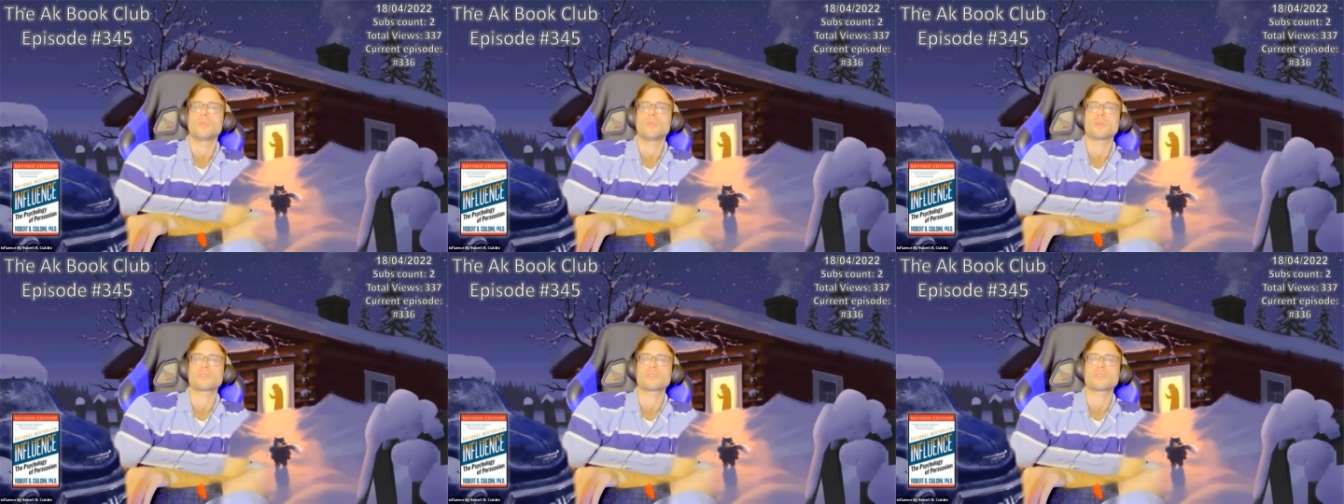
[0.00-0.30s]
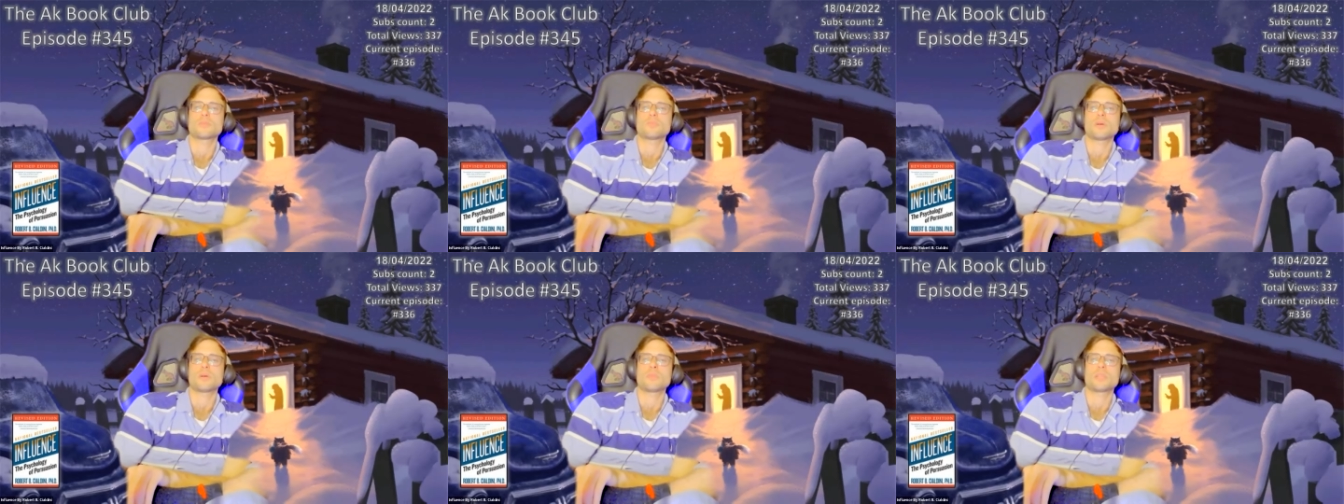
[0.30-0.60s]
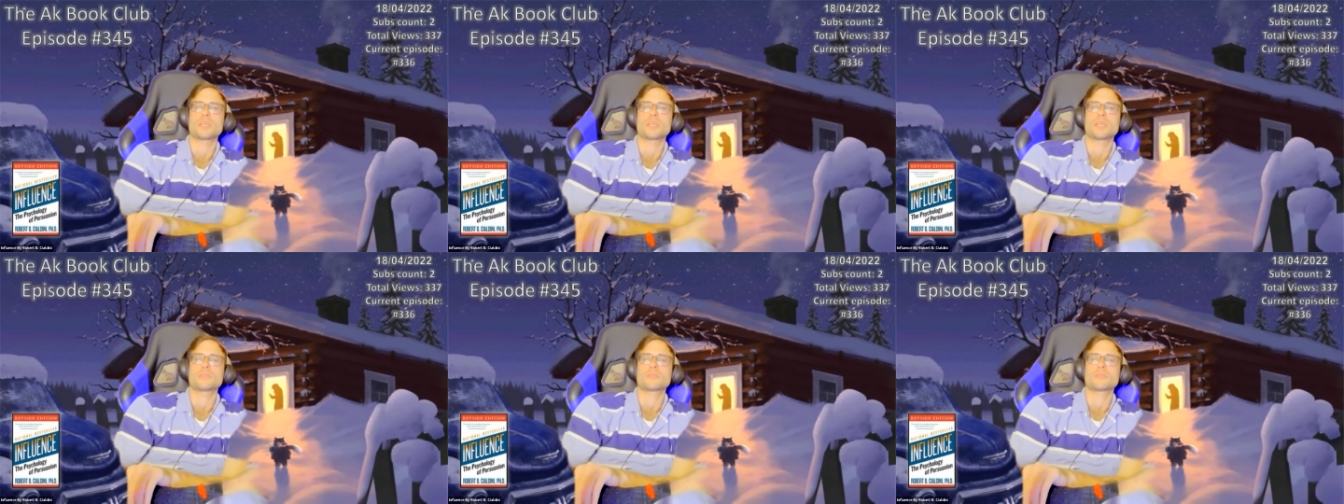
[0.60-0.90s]
their
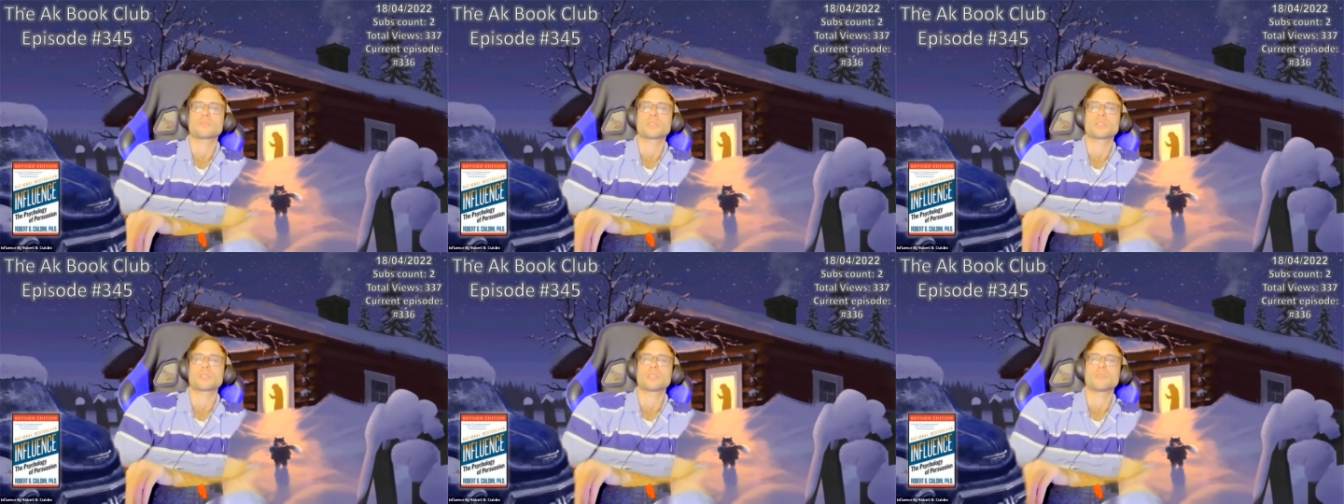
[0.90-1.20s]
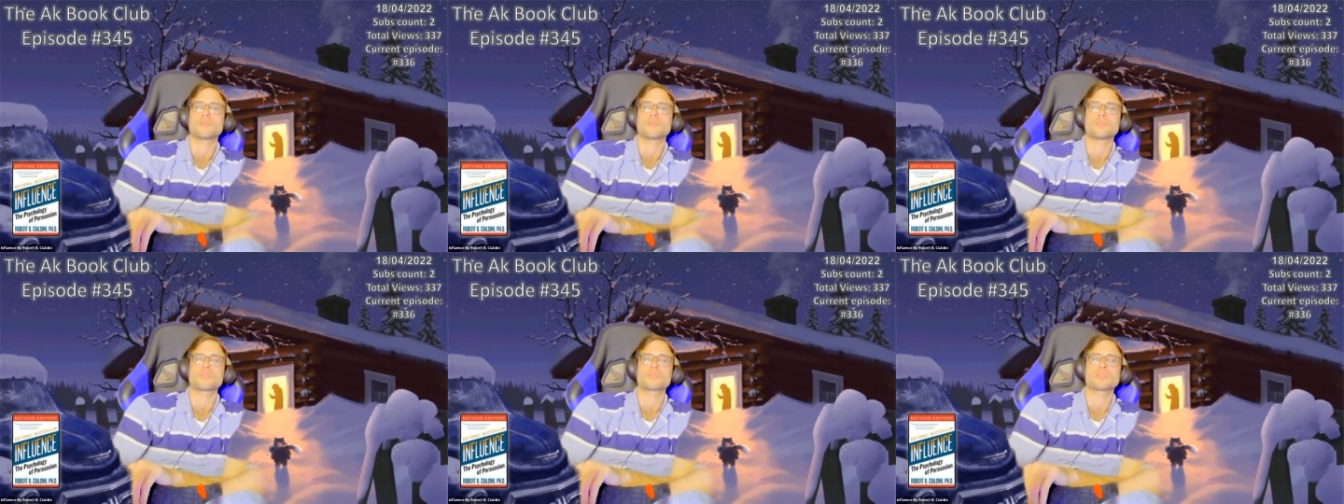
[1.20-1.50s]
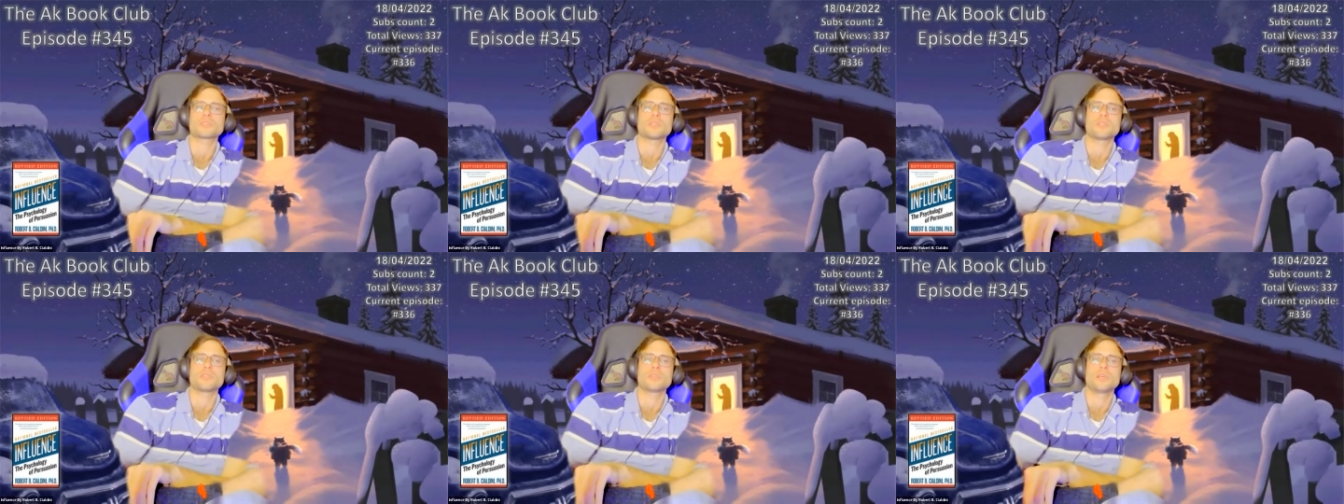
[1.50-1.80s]
public spirited
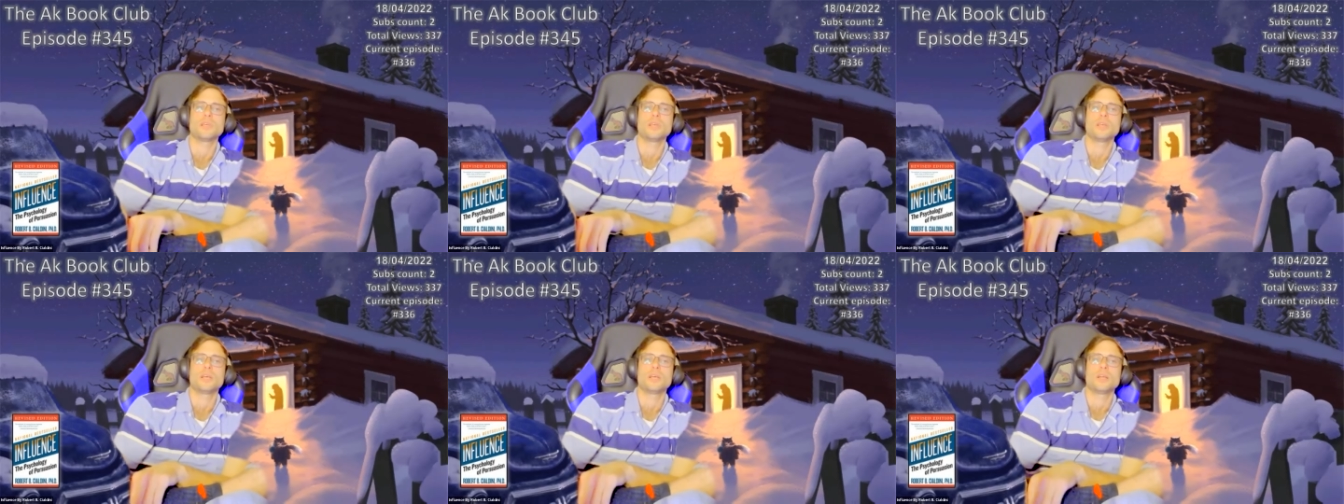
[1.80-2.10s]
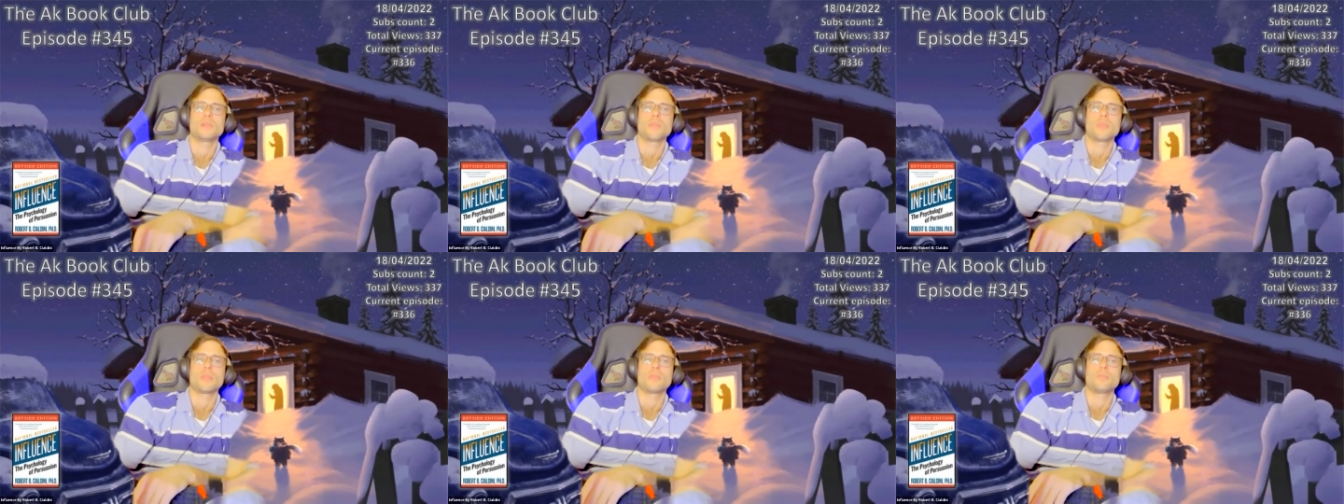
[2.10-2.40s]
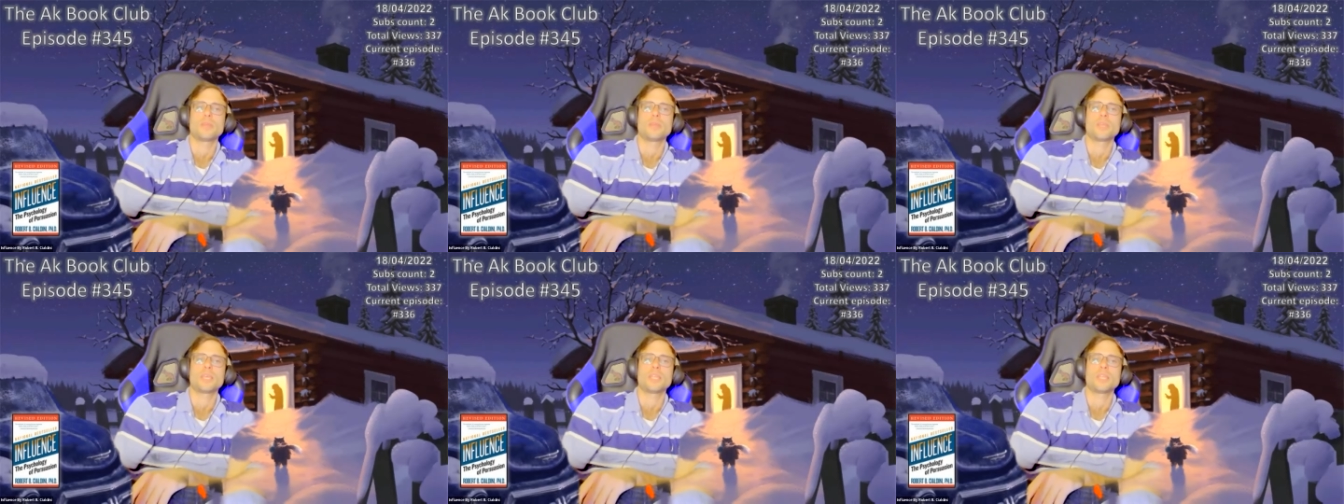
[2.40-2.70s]
efforts,
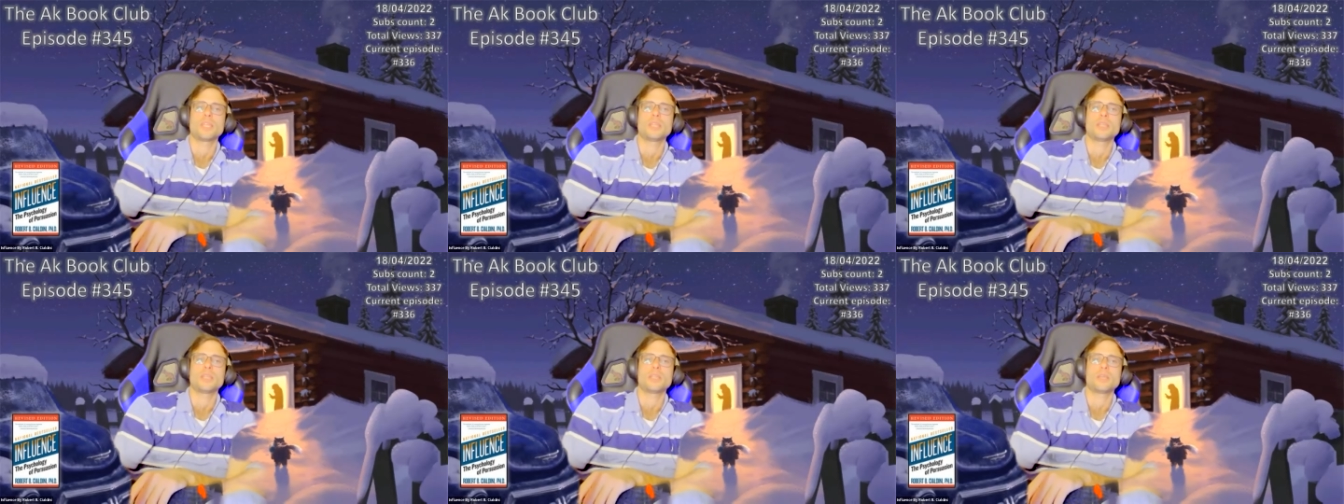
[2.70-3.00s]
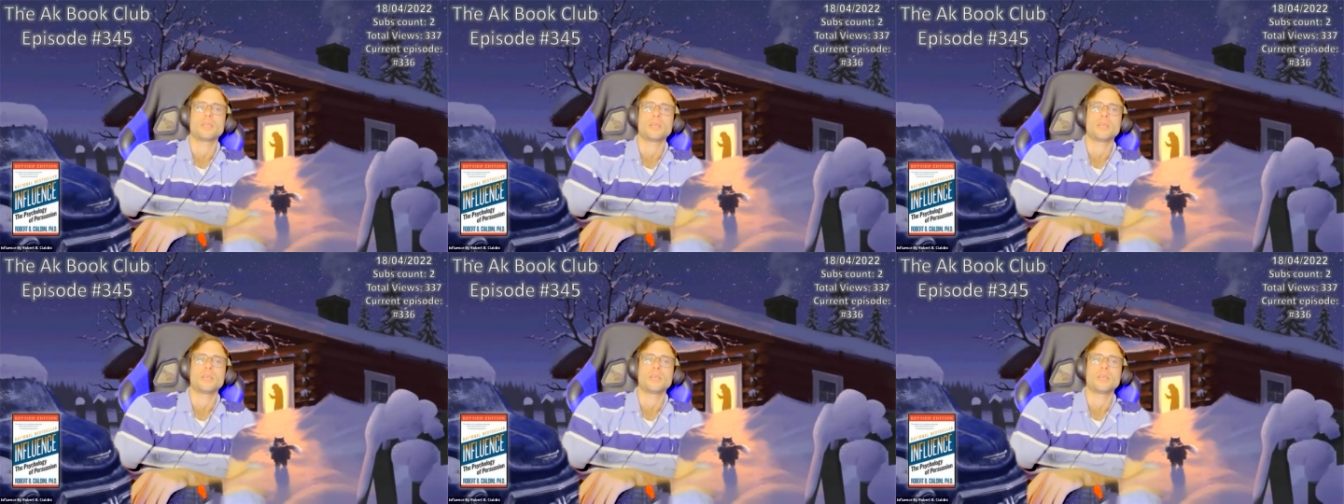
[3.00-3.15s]
begin